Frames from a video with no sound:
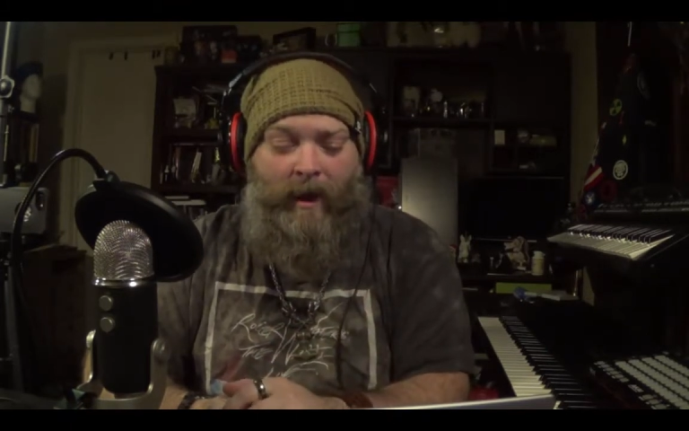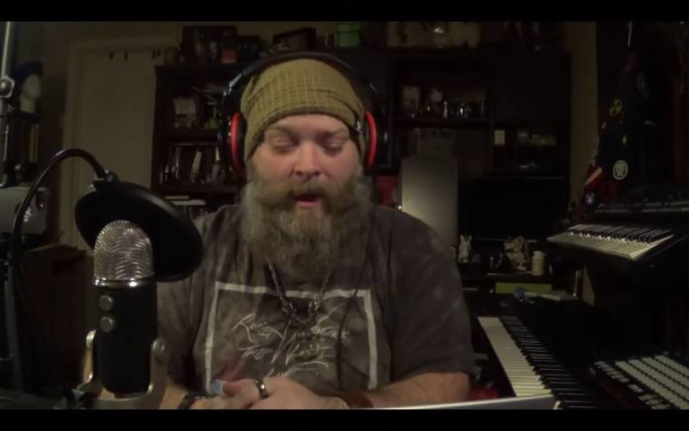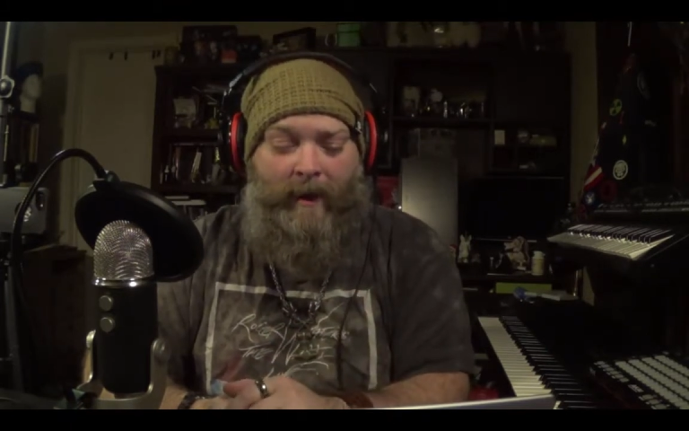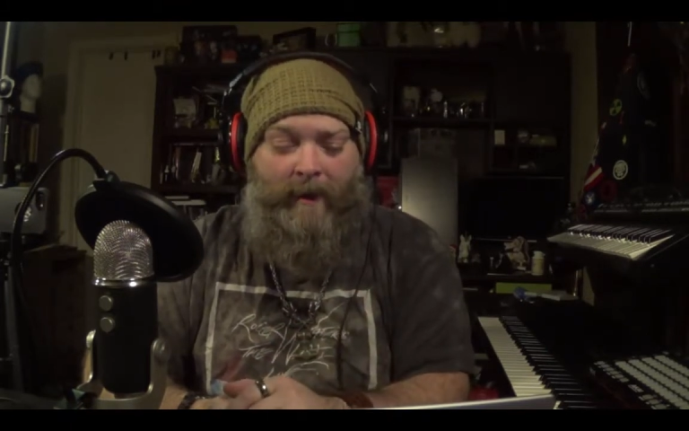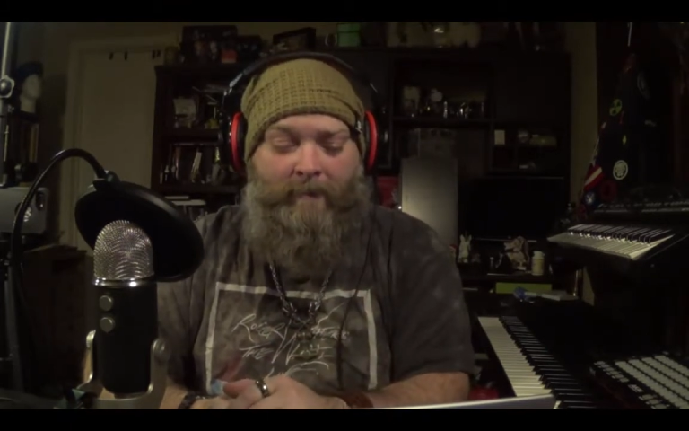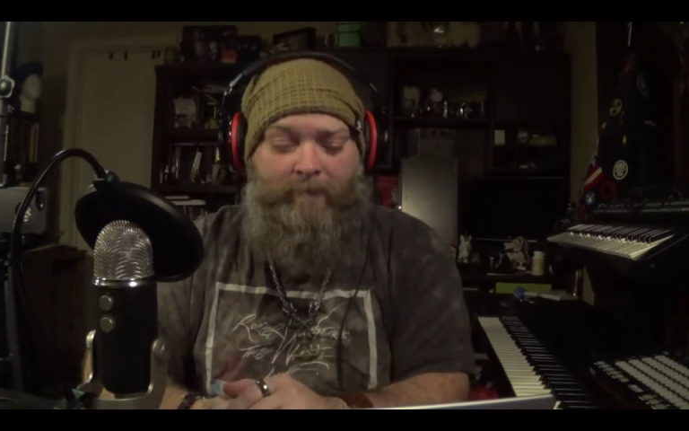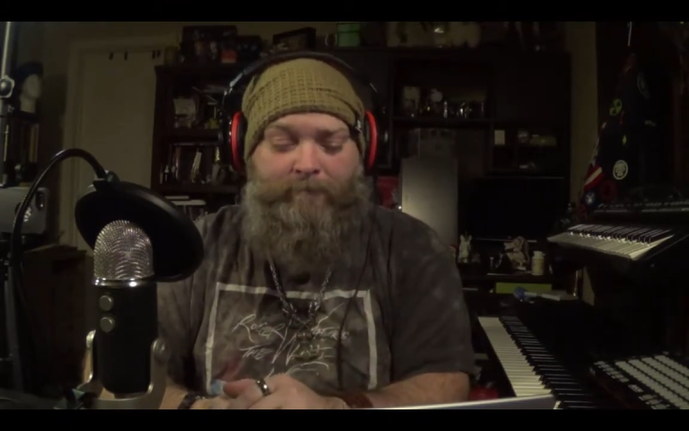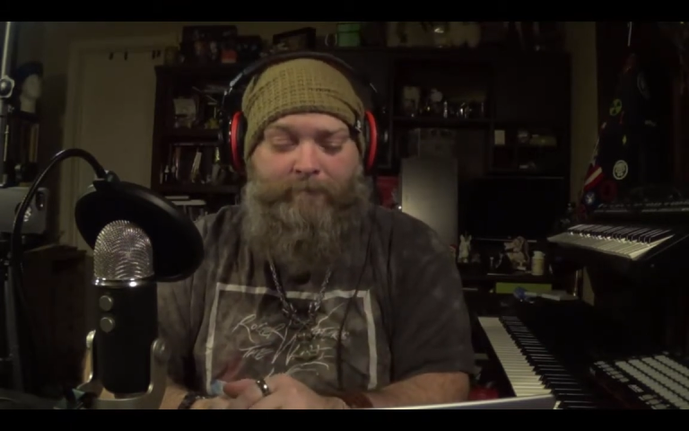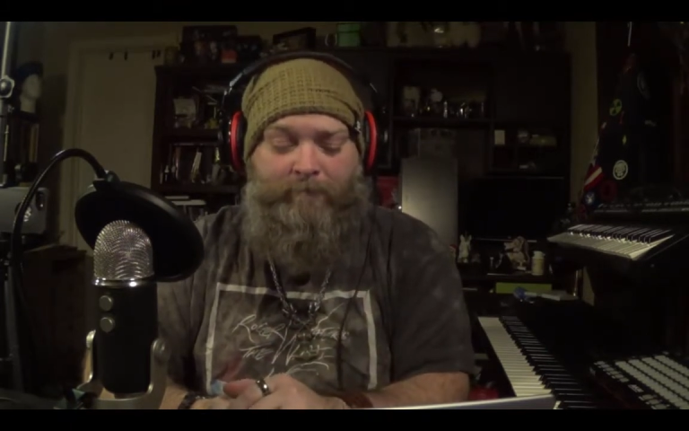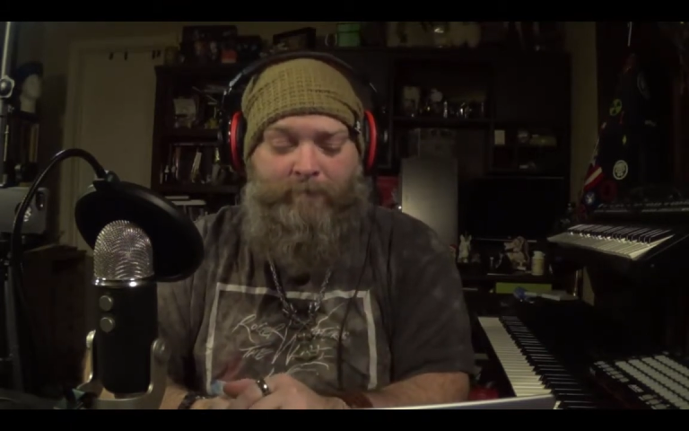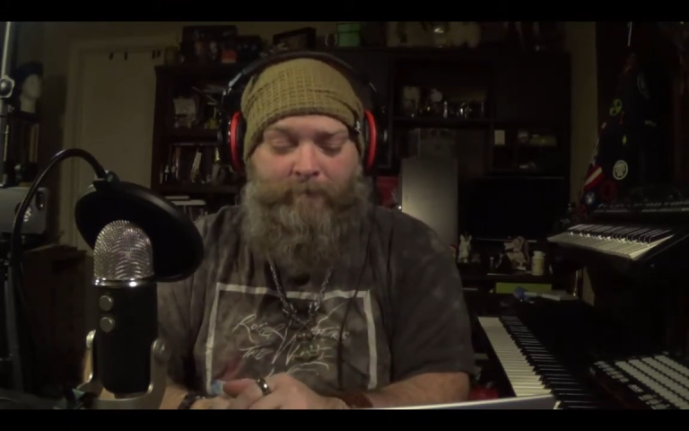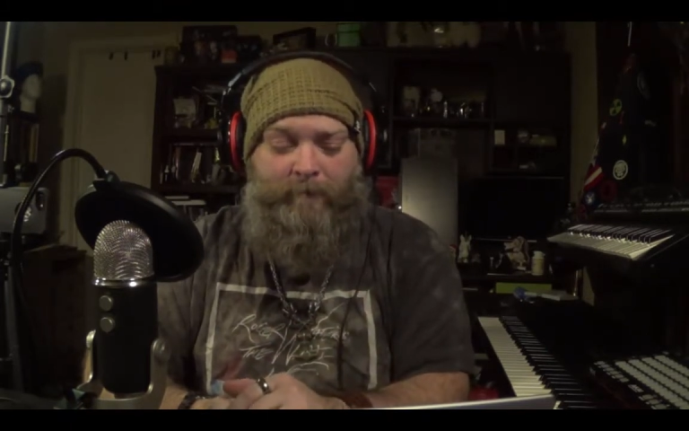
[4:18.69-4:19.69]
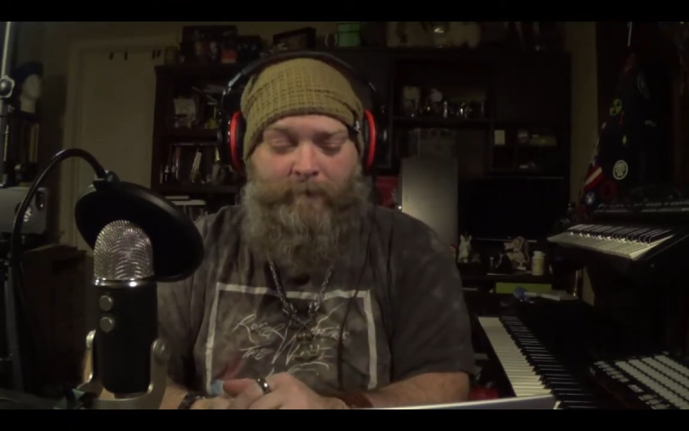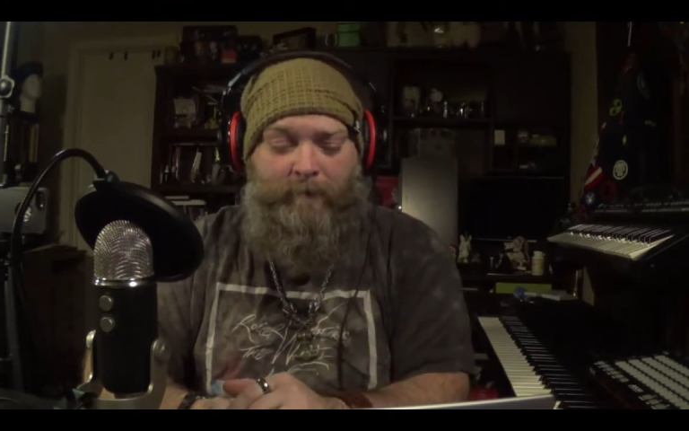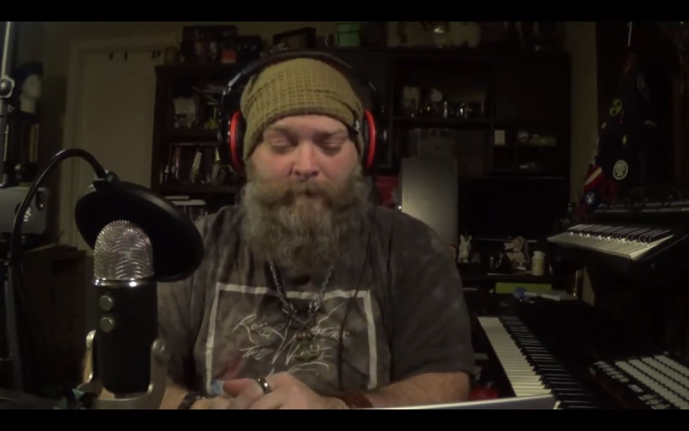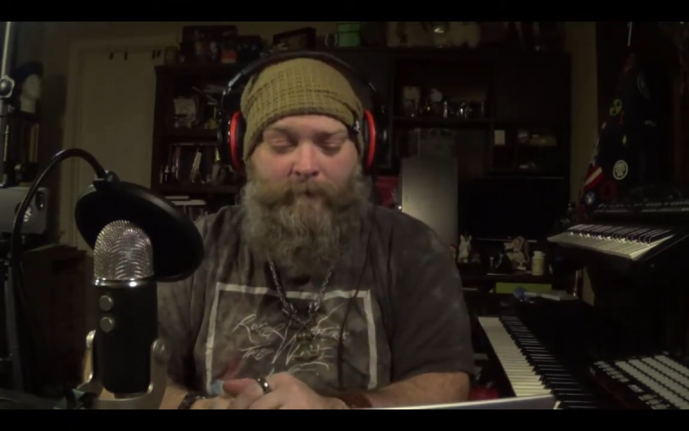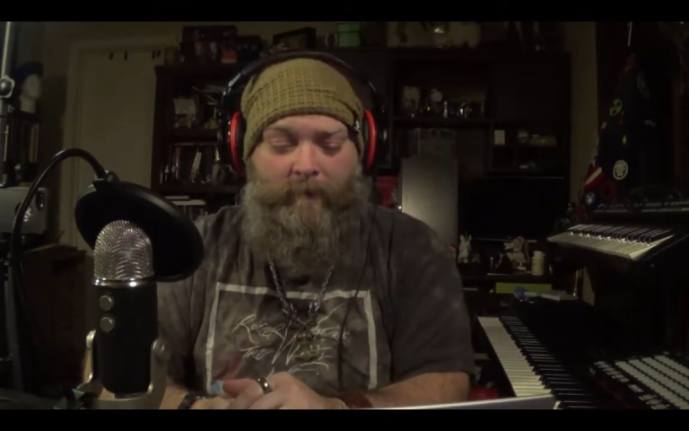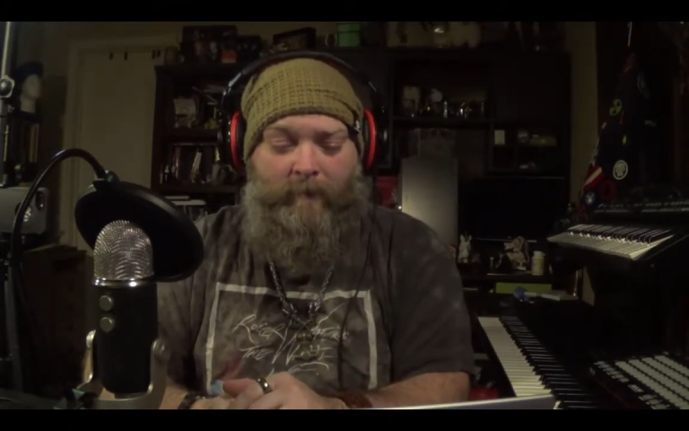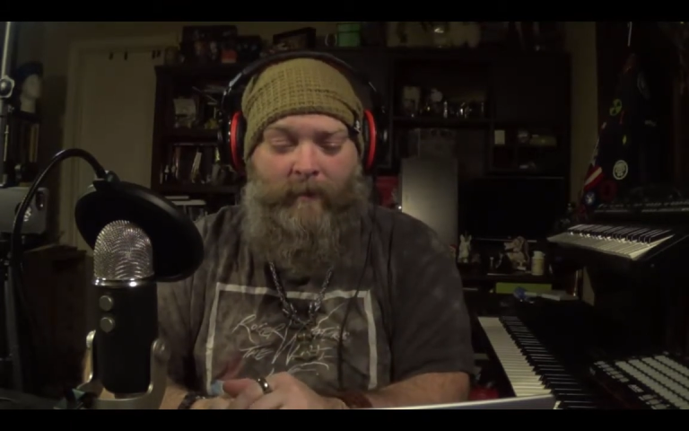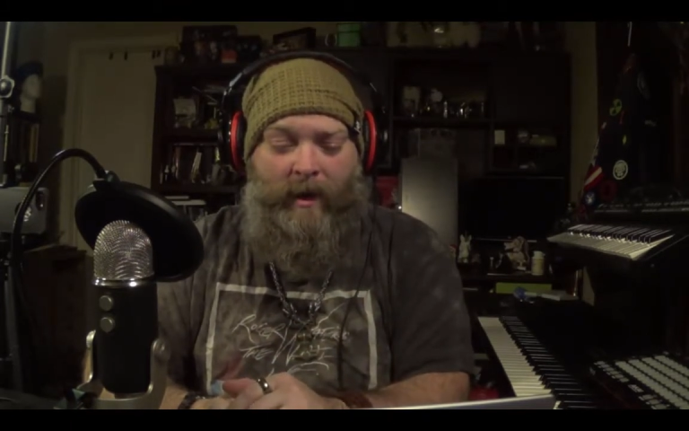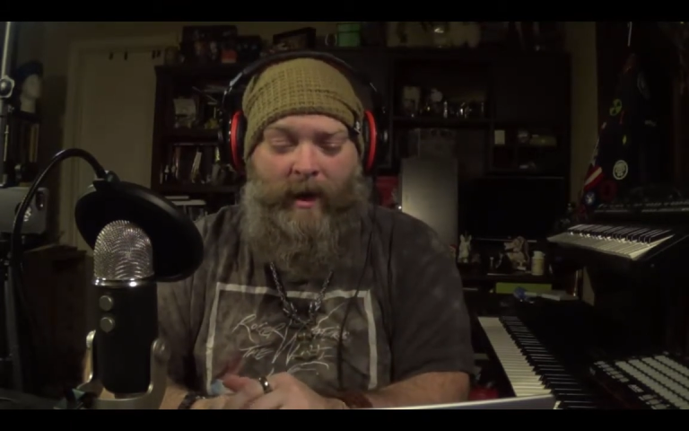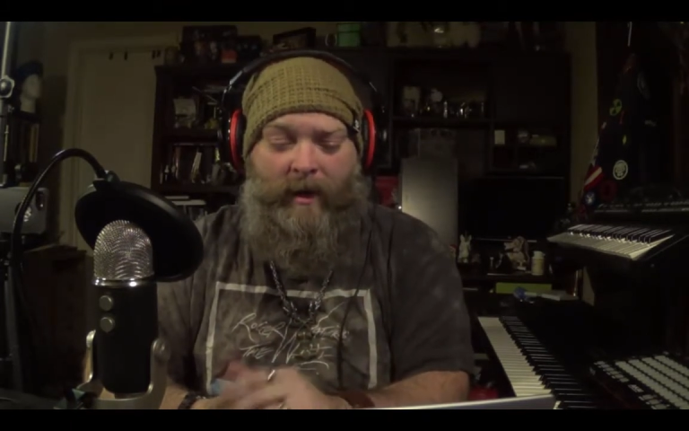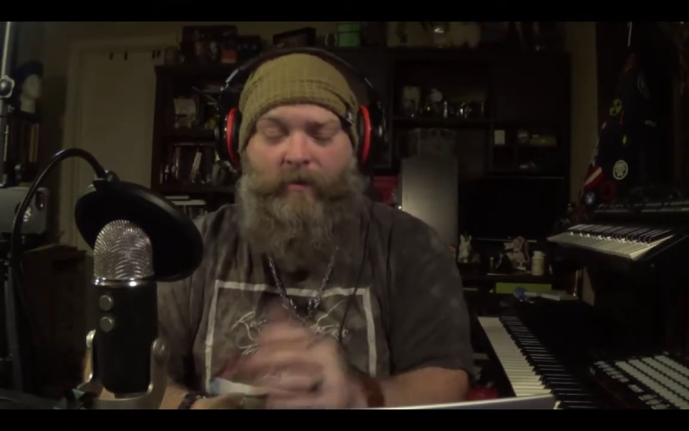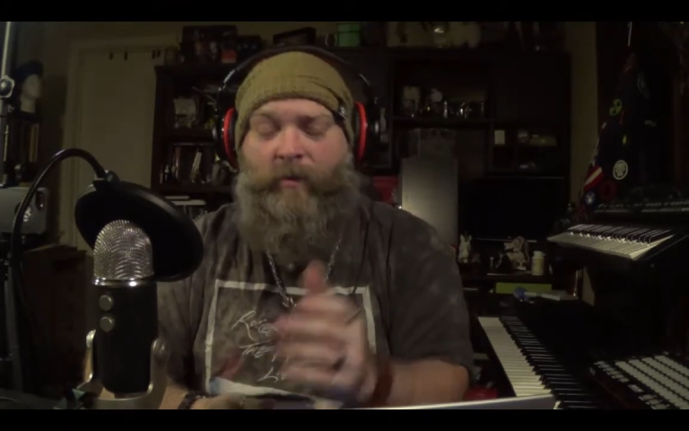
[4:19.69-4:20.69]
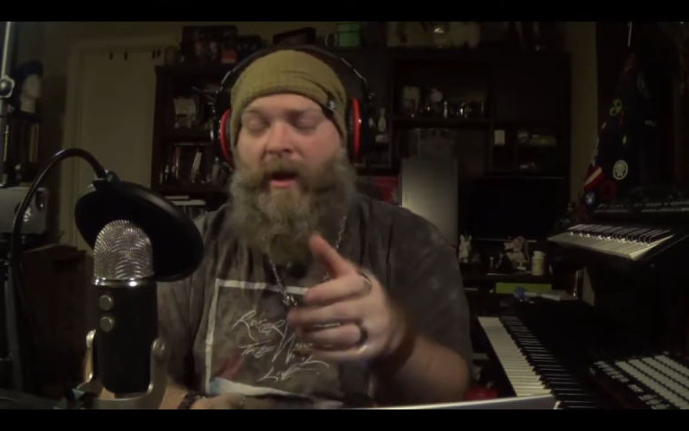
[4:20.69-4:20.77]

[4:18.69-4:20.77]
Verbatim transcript: Um, and